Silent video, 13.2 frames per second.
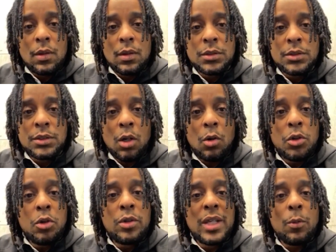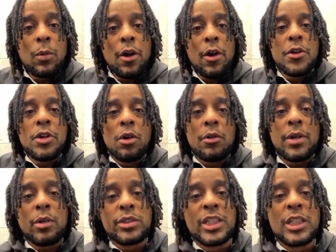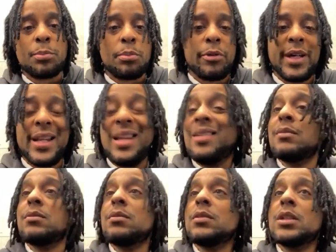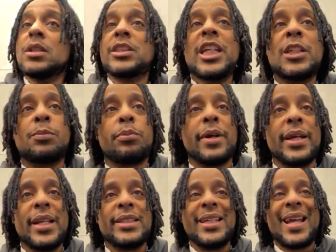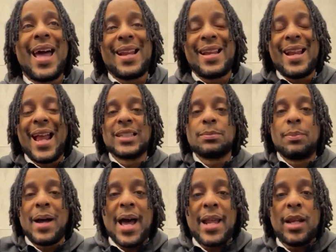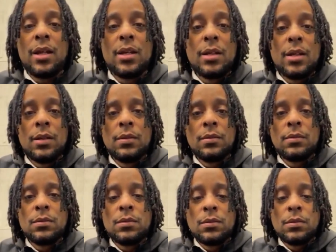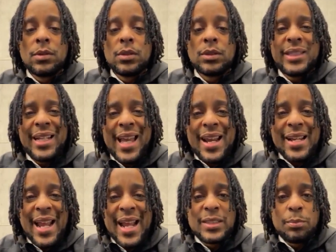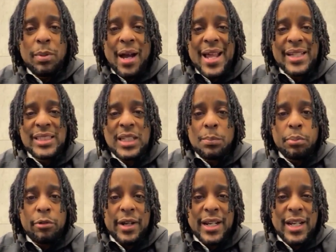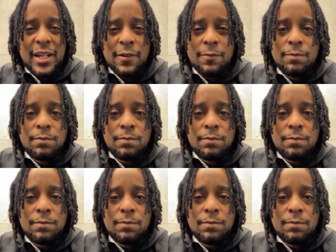So you dealing with her. You don't know. She's pretty. She's pretty. She got a nice body. She got a nice body. She pretty.